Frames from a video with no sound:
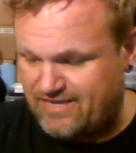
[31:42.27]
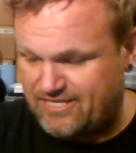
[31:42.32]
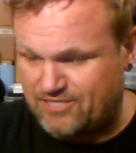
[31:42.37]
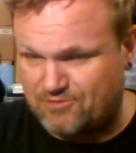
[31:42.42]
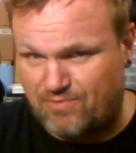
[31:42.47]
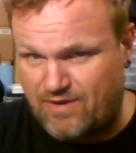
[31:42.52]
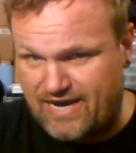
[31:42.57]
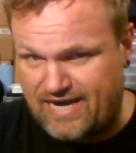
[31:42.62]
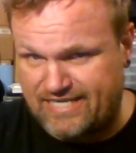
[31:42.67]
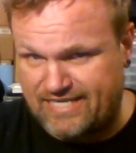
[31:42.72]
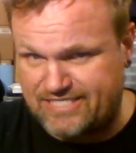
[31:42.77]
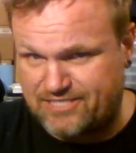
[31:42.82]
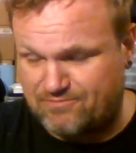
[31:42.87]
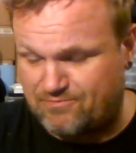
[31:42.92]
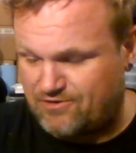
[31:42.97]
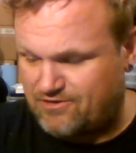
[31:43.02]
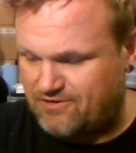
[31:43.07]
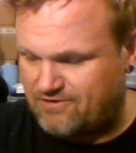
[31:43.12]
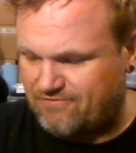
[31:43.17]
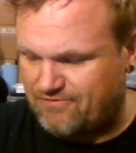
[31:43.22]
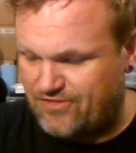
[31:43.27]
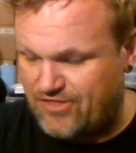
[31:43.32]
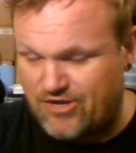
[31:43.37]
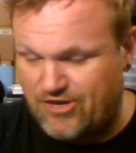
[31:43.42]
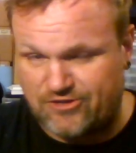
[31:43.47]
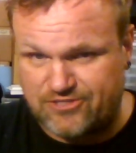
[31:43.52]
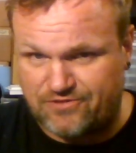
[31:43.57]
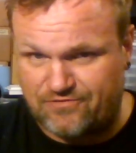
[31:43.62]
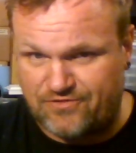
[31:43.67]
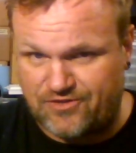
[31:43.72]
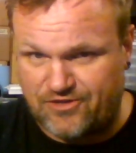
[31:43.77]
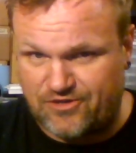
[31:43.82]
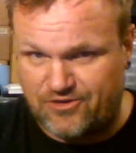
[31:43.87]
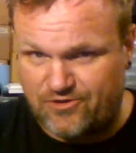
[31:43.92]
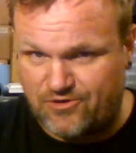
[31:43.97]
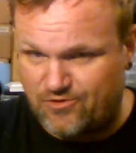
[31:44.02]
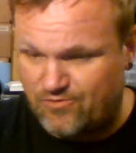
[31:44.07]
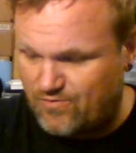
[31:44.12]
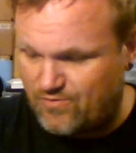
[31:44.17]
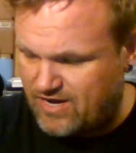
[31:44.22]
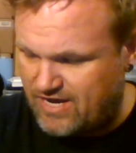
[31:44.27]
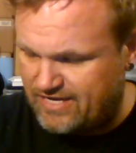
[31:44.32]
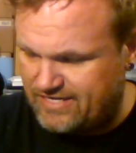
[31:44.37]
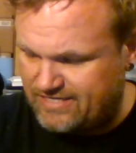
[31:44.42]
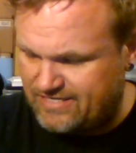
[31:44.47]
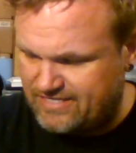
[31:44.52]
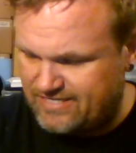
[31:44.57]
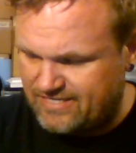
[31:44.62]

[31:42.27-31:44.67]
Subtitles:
as possible for those of you who want